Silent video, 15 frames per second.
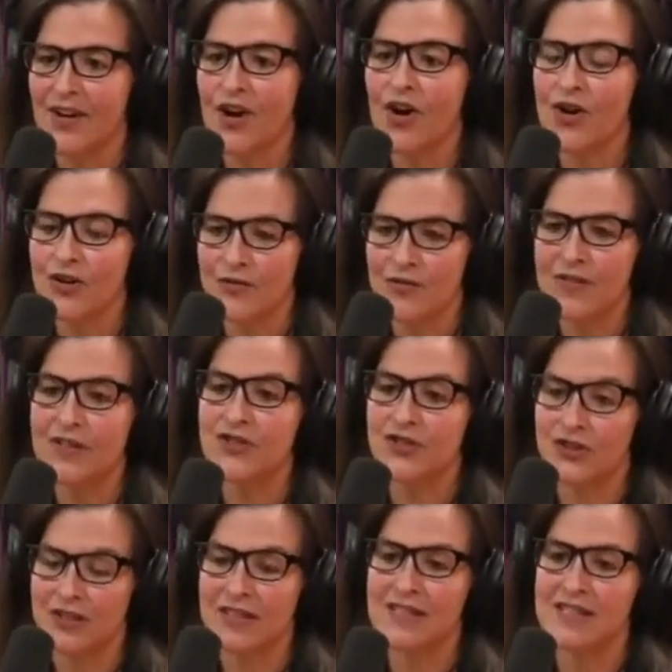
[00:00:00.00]

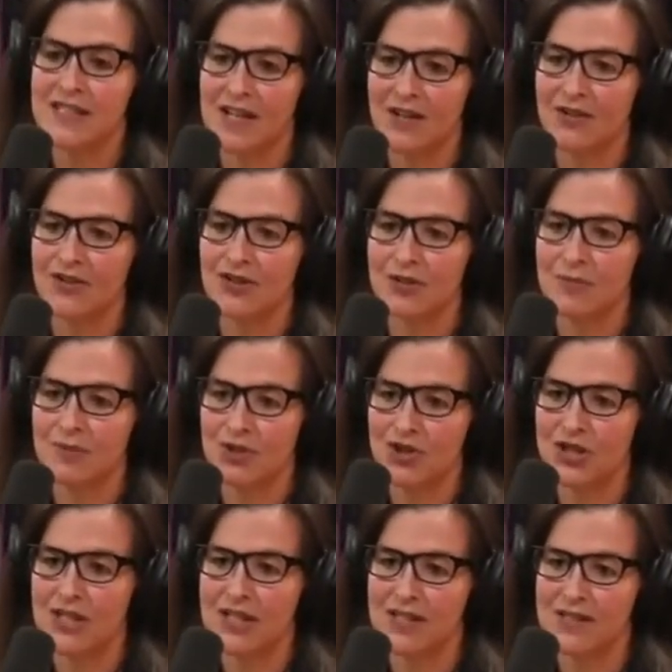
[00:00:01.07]
artificially intelligent
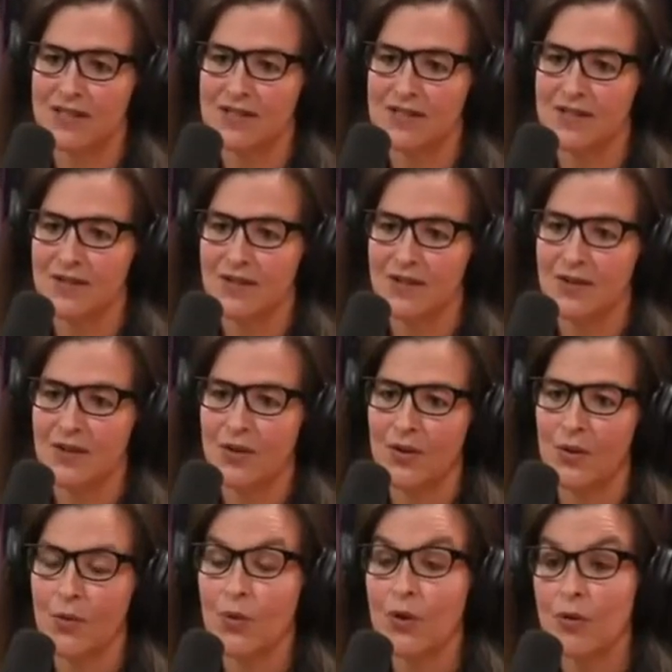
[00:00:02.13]
machines
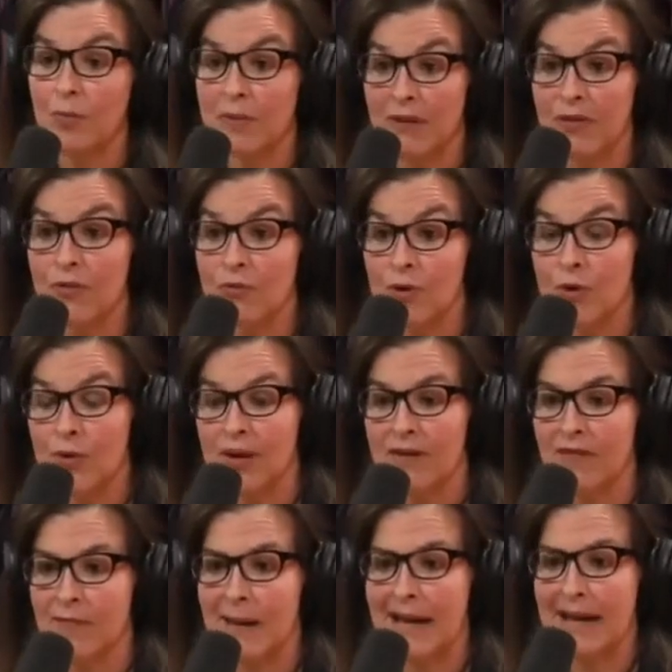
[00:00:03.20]
will be the ruin
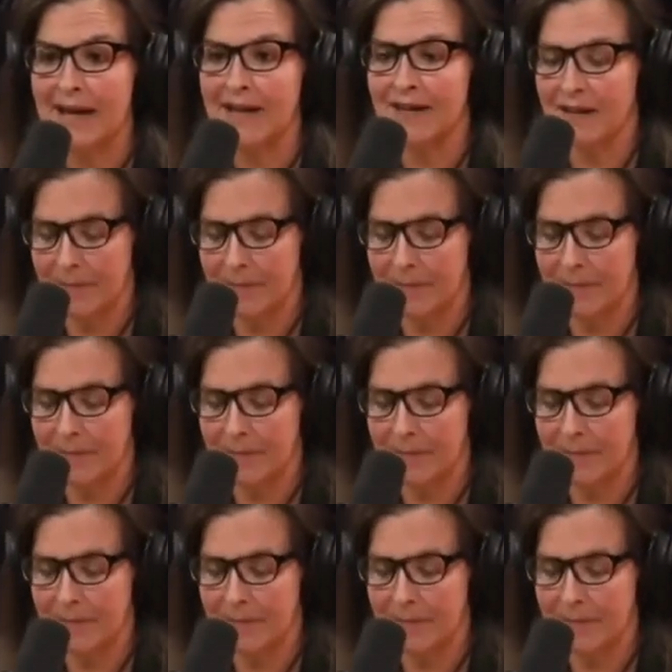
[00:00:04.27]
of man.